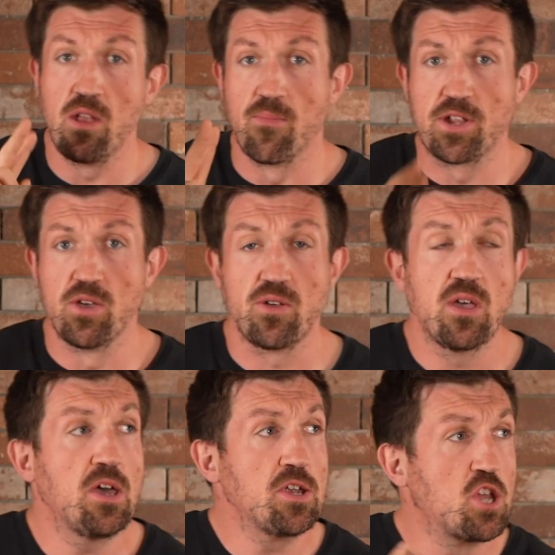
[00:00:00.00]
Number 2,
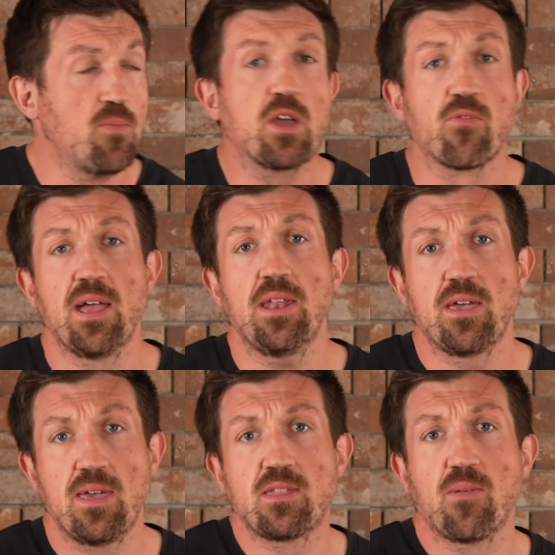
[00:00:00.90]
to be great
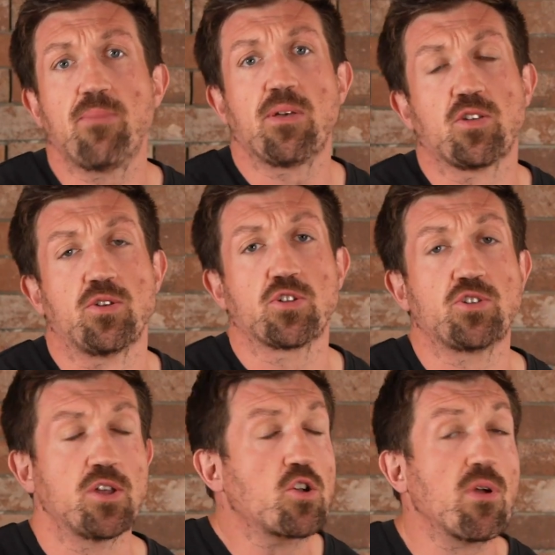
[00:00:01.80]
is to be
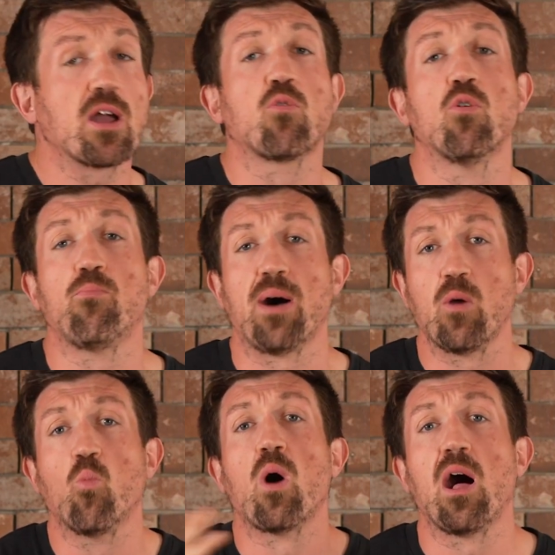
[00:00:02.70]
misunderstood. A great quote
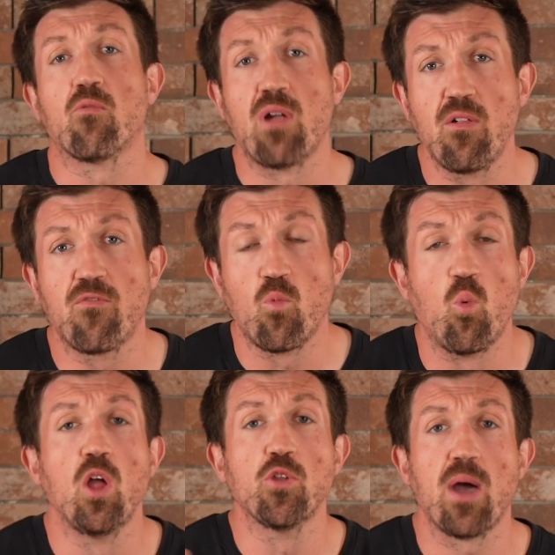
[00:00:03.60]
by Ralph
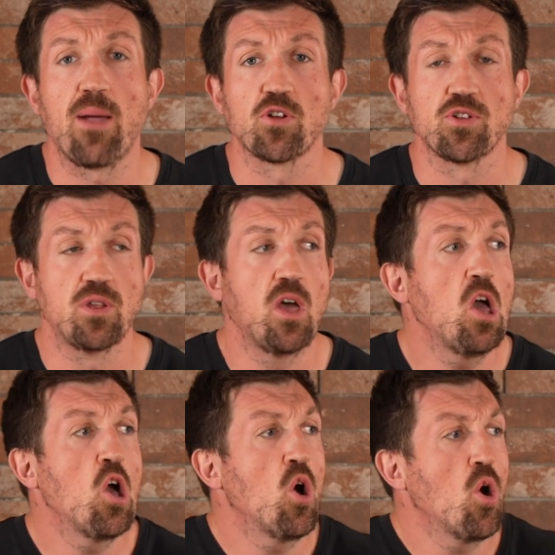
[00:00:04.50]
Waldo Emerson.
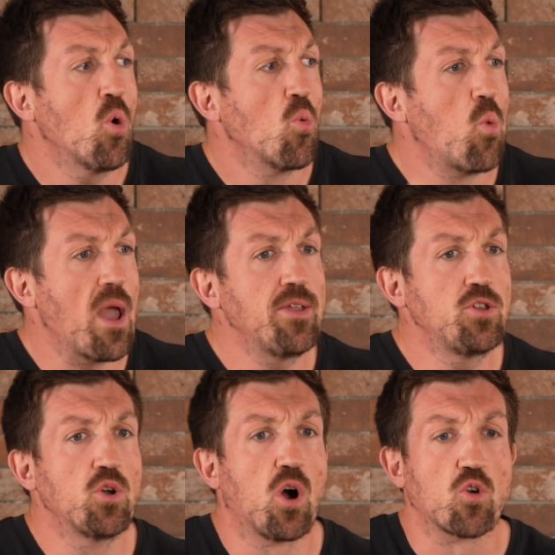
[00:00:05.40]

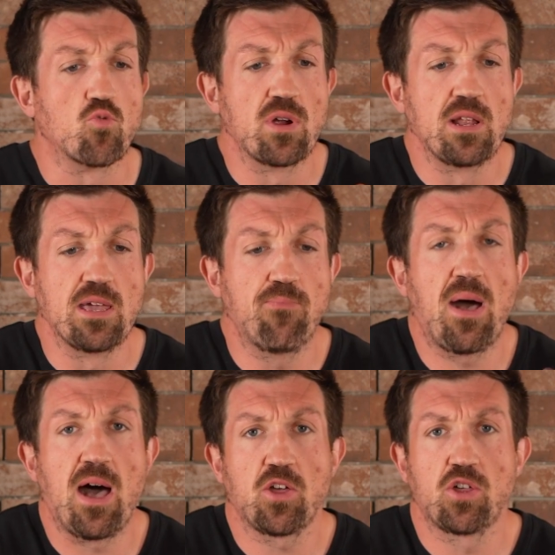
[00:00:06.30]
When you are really
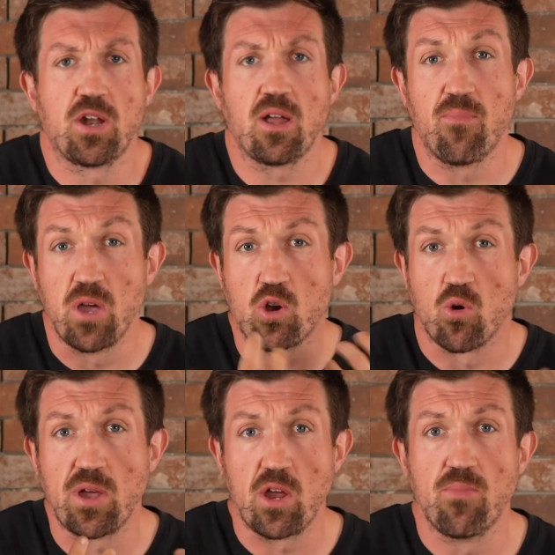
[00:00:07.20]
passionate about
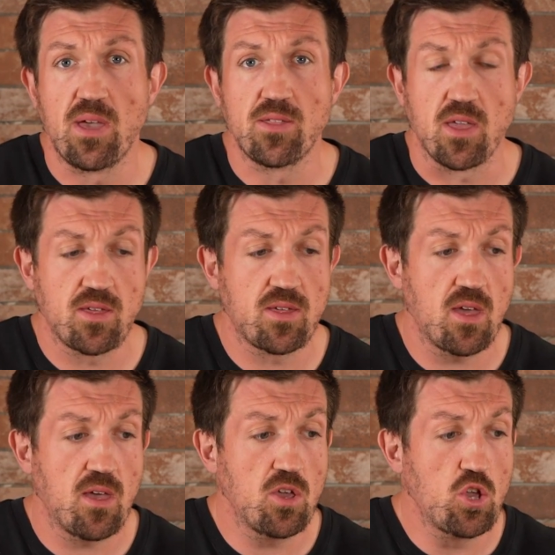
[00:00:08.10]
growing your
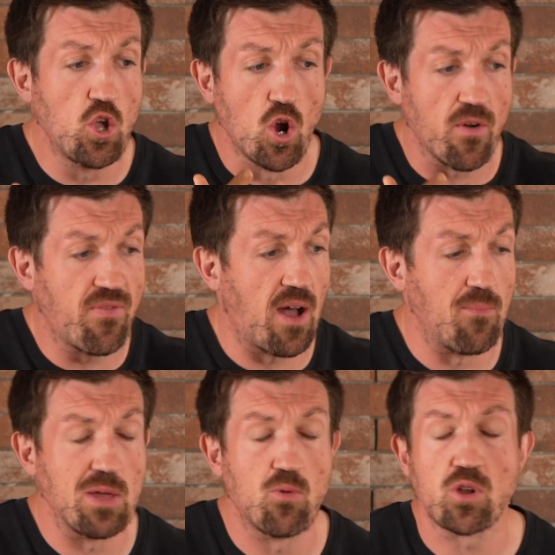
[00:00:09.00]
business, your
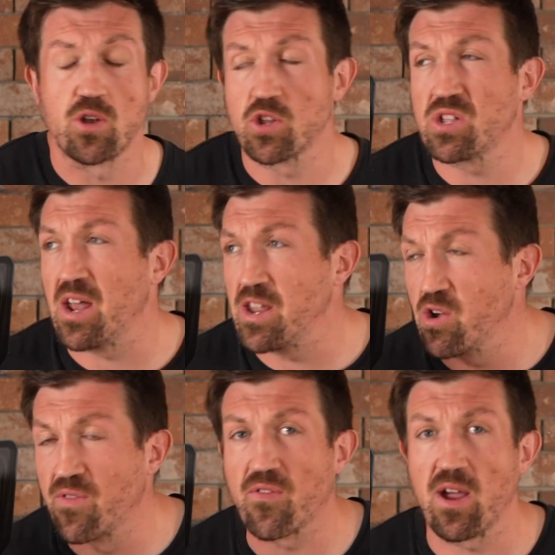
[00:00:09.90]
family won't understand you.
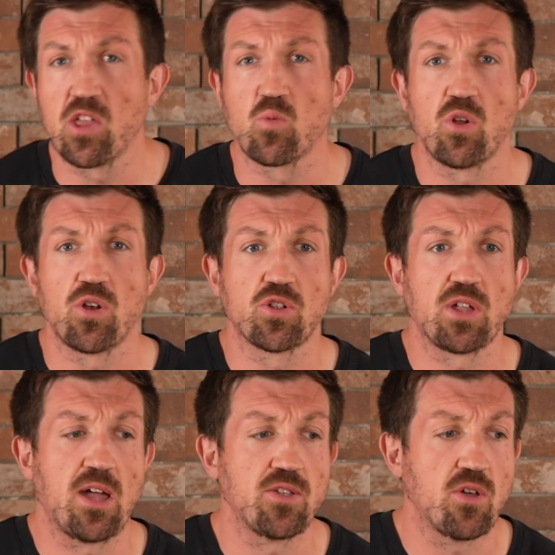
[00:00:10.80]
Your friends won't
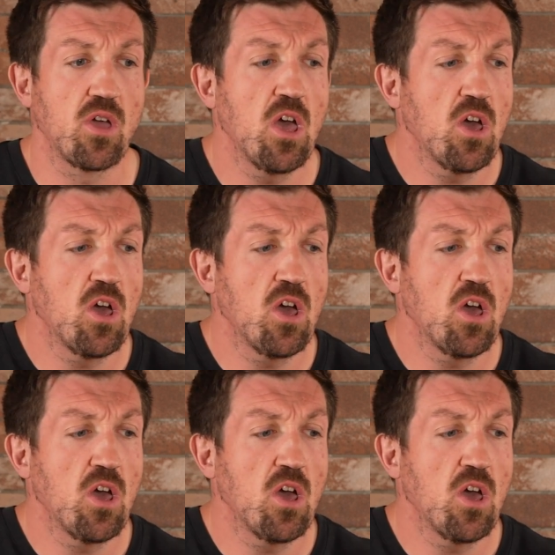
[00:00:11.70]
understand you.